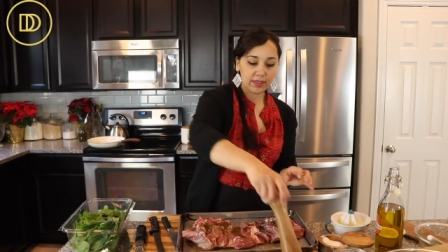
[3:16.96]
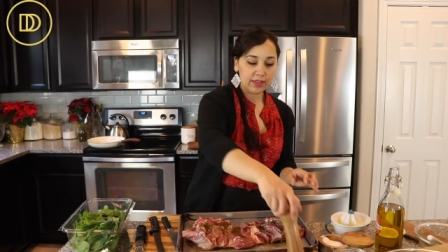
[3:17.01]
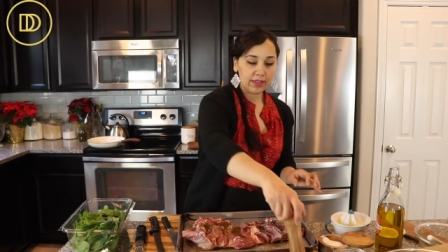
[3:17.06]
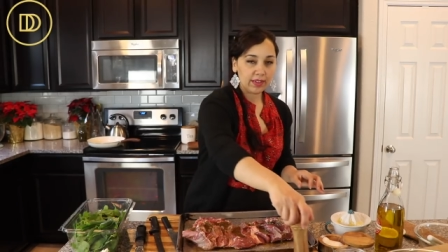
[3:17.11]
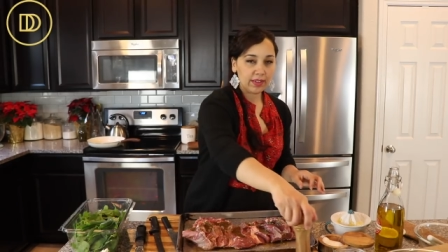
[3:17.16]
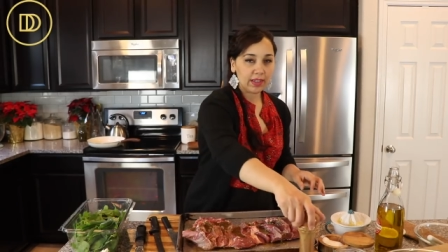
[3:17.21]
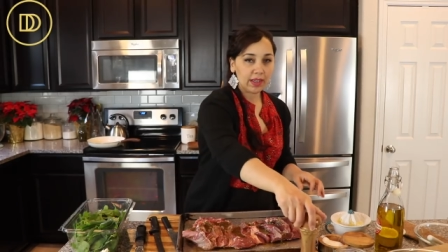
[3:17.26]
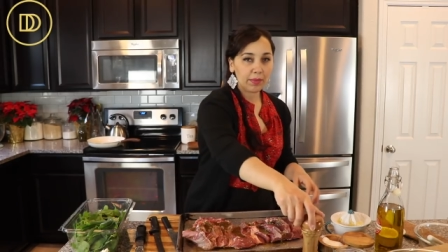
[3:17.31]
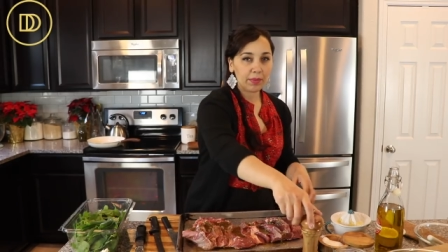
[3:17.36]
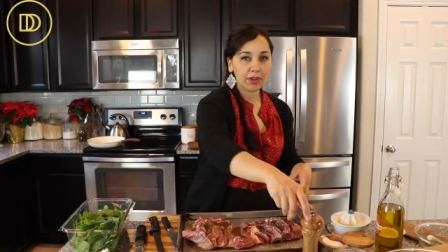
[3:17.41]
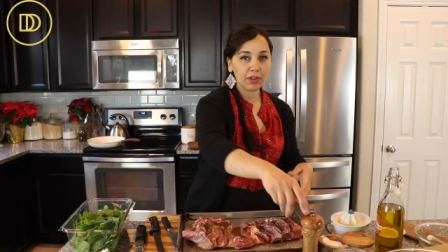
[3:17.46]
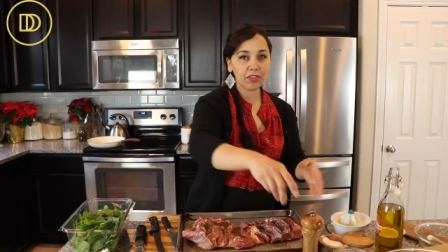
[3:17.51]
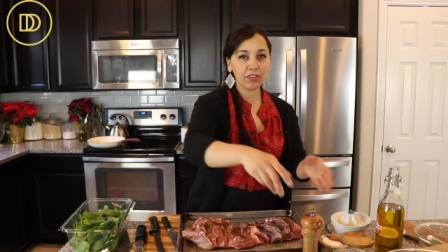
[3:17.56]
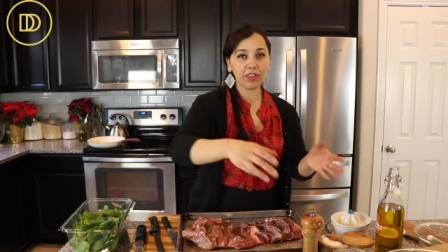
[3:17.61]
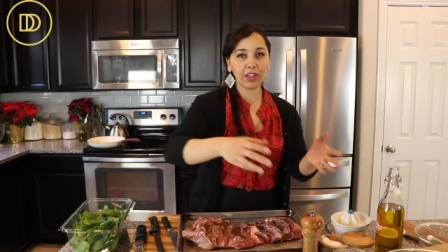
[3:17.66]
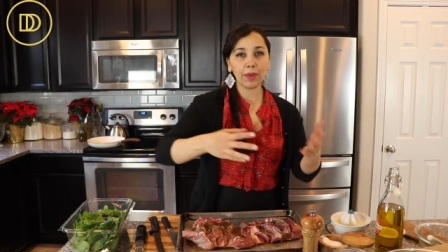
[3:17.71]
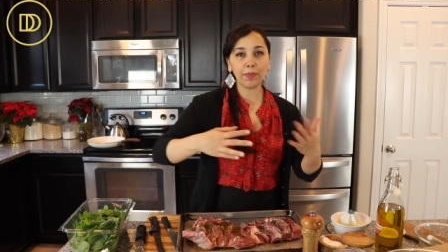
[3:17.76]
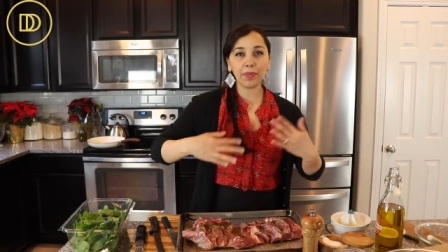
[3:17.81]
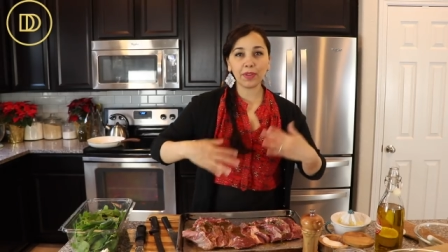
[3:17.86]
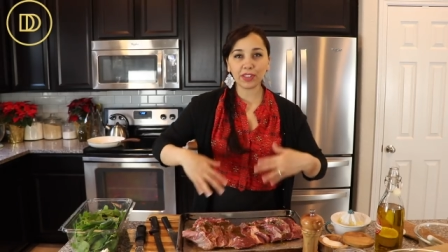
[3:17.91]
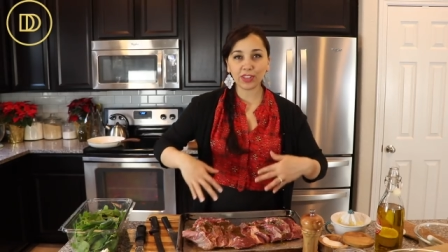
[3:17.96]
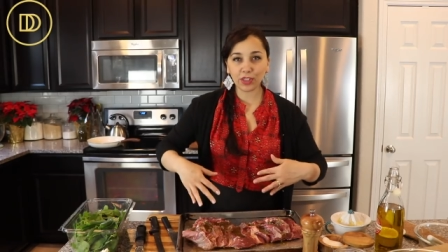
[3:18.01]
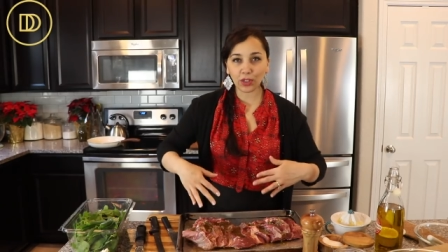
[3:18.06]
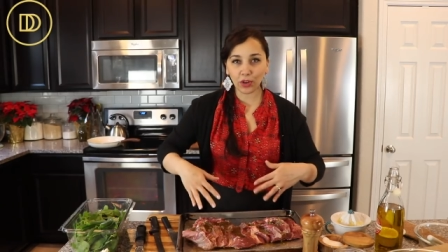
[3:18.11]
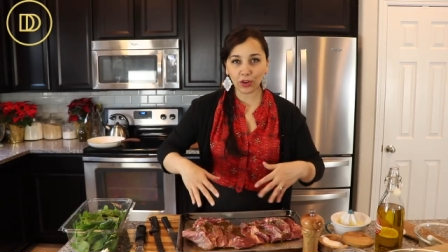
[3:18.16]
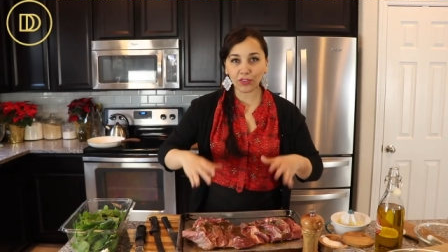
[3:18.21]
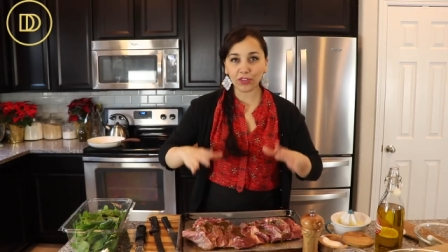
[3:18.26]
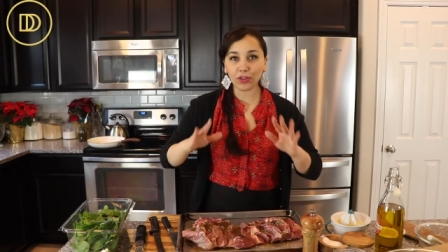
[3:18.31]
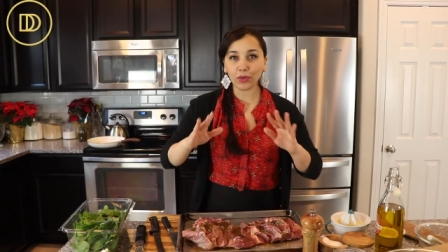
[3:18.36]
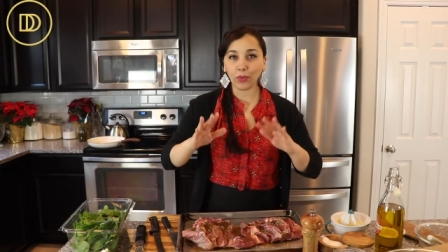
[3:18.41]
I'm gonna flip this
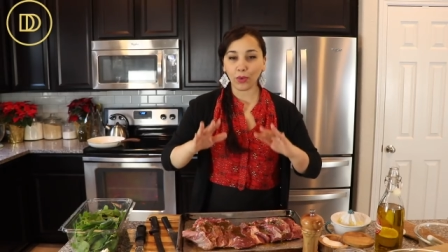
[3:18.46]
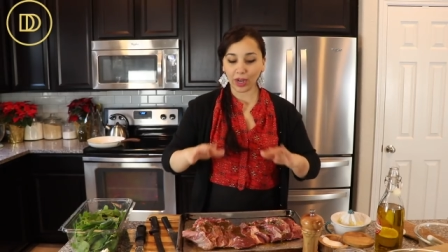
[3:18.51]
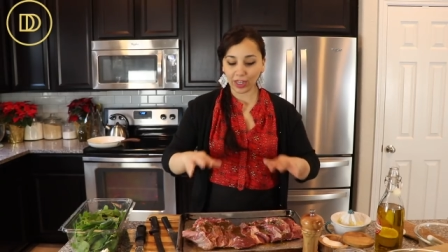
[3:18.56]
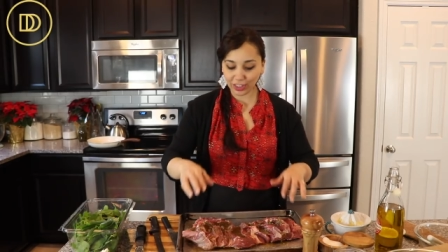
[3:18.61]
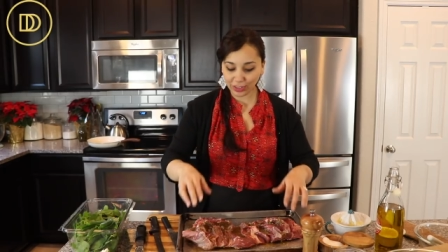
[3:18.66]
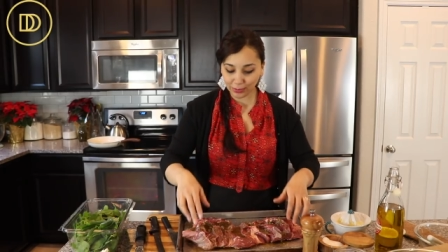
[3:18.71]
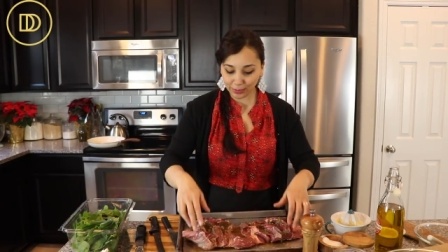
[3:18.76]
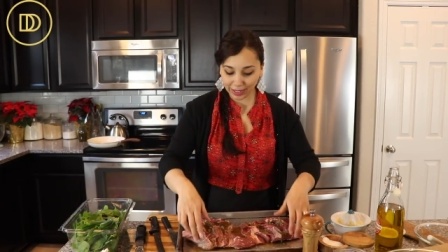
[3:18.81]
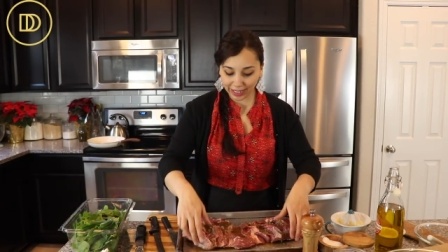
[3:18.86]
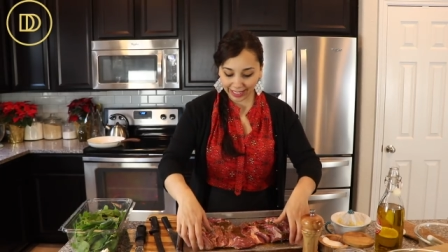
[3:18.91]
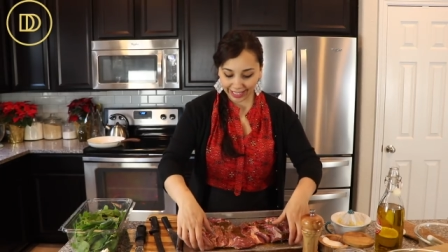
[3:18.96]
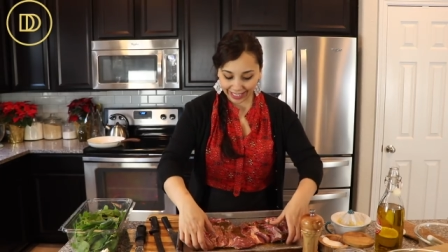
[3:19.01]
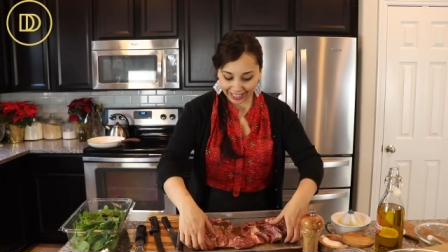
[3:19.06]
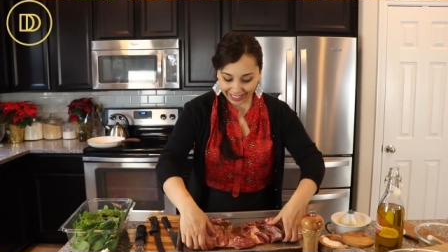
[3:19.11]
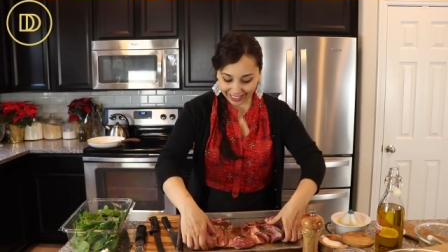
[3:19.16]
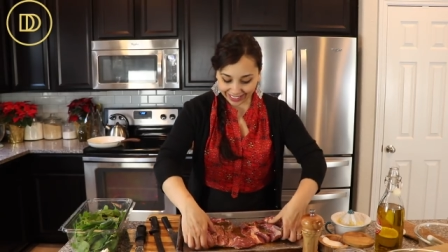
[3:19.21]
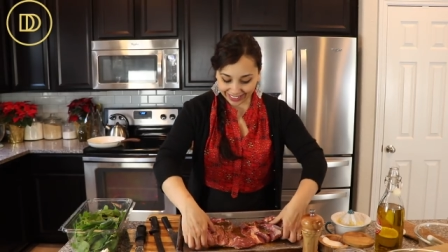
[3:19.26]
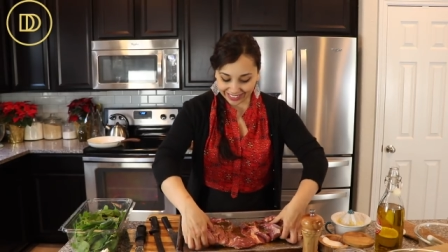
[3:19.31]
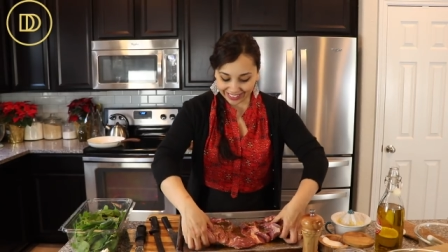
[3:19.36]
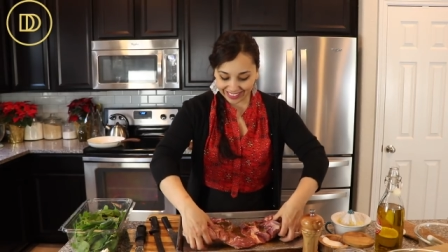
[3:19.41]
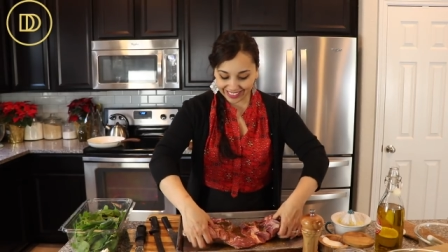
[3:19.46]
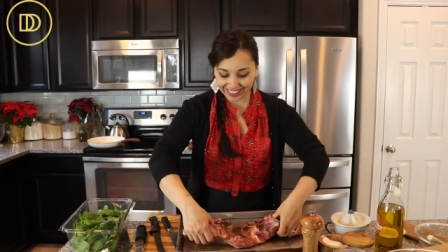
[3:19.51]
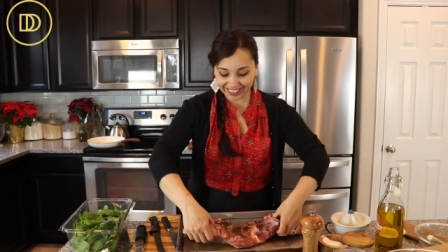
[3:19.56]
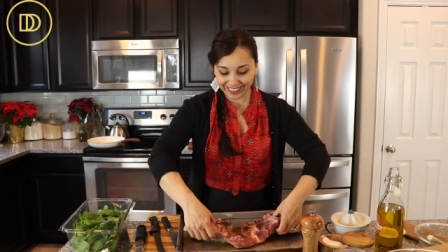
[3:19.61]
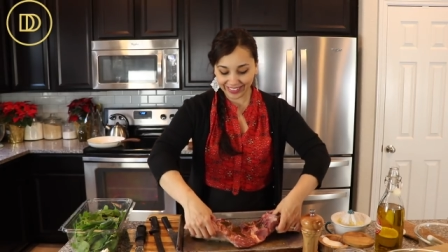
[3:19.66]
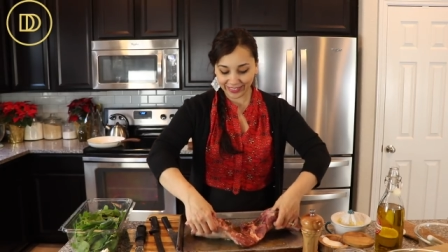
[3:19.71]
over, wash my hands,